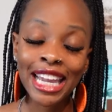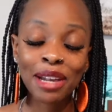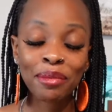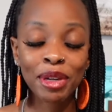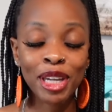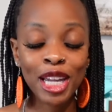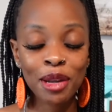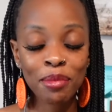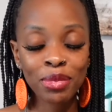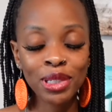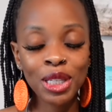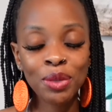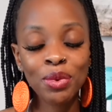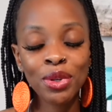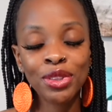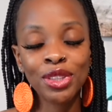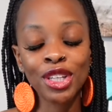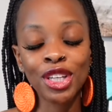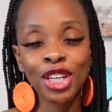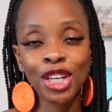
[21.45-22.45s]
am Kimberly
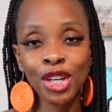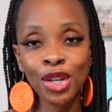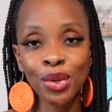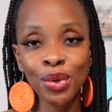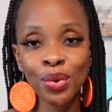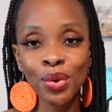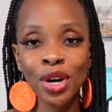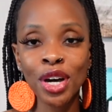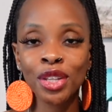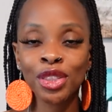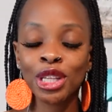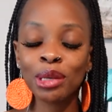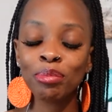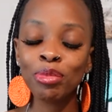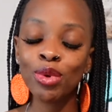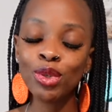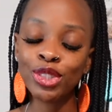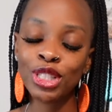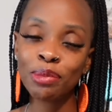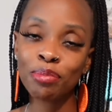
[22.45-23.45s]
with the Q, the
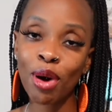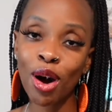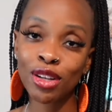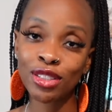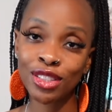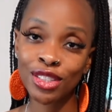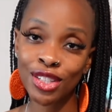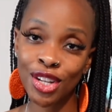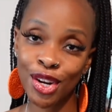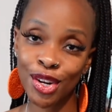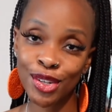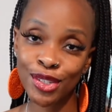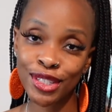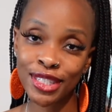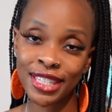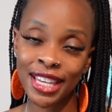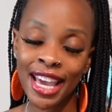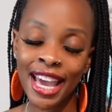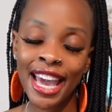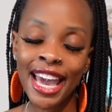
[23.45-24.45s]
Bougie Boss
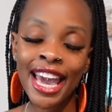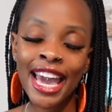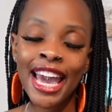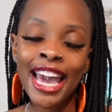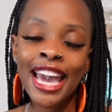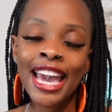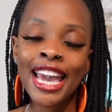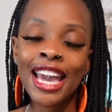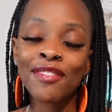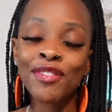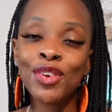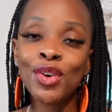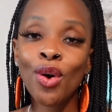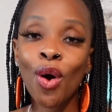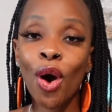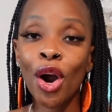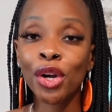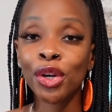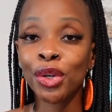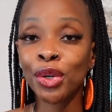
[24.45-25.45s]
Nurse. If you
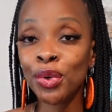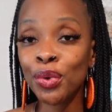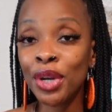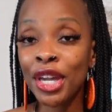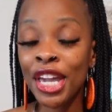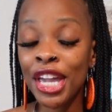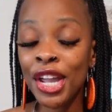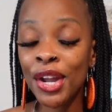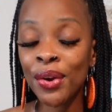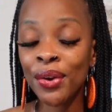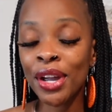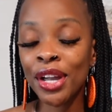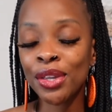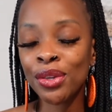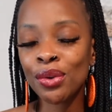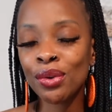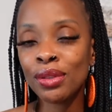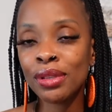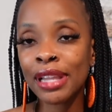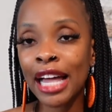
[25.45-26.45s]
are new here and
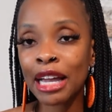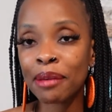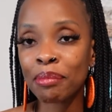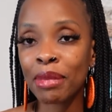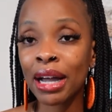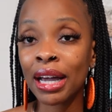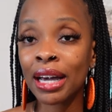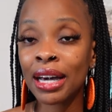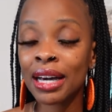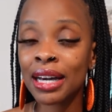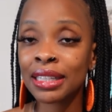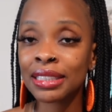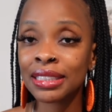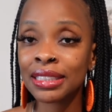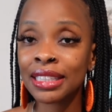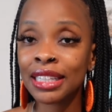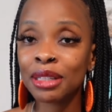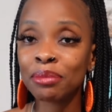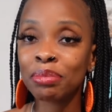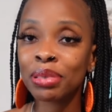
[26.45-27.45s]
you like my
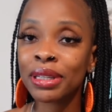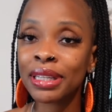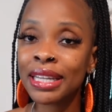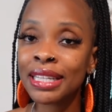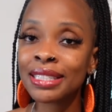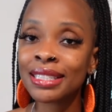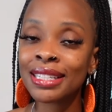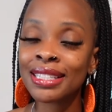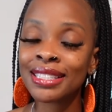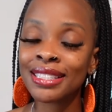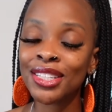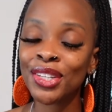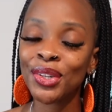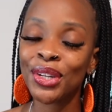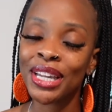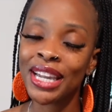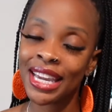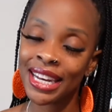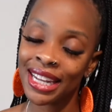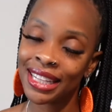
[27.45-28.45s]
content, please consider
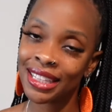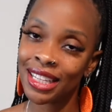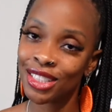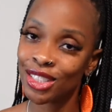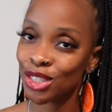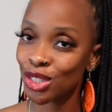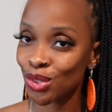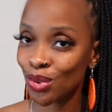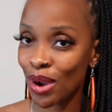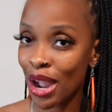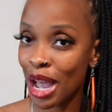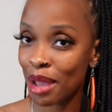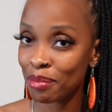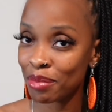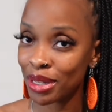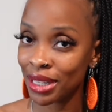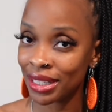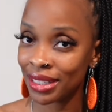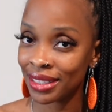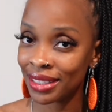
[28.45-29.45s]
hitting the subscribe
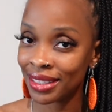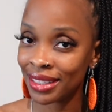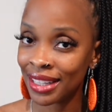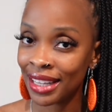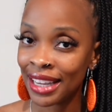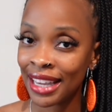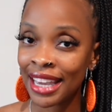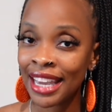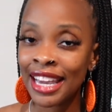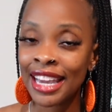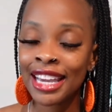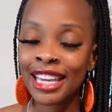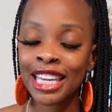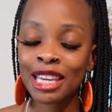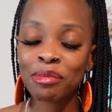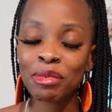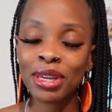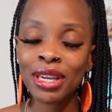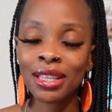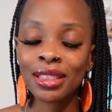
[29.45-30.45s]
button.
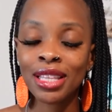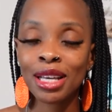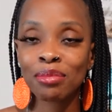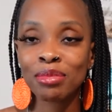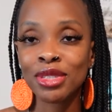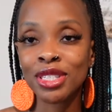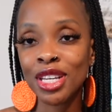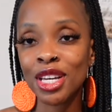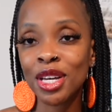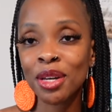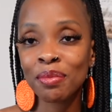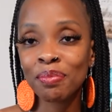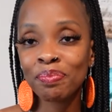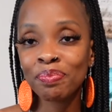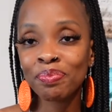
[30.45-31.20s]
Give me a thumbs up,